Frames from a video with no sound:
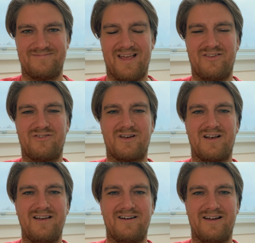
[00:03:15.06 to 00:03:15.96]
It's a
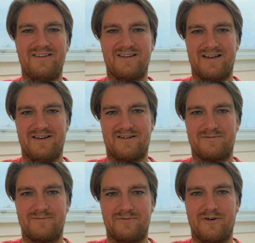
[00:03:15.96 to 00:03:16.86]
clear indicator,
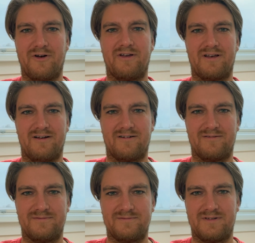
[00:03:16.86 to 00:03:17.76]
very clear.
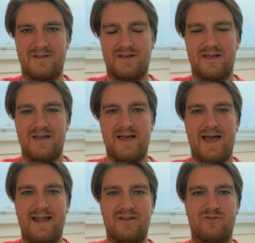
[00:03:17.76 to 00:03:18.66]

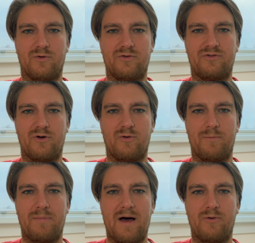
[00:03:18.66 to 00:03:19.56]
And it's also a
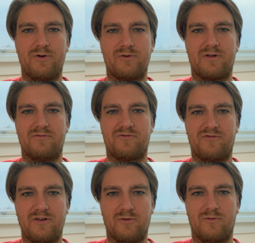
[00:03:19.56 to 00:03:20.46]
power you can
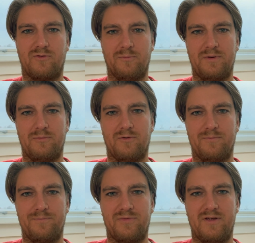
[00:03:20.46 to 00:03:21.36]
feel from
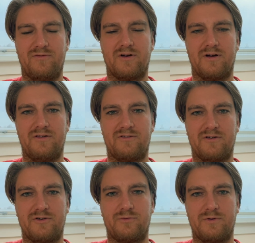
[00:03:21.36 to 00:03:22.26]
people if they're in
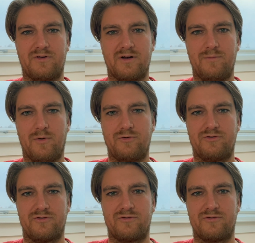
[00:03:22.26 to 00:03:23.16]
touch with their
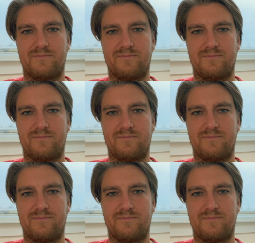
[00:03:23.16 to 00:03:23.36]
emotions.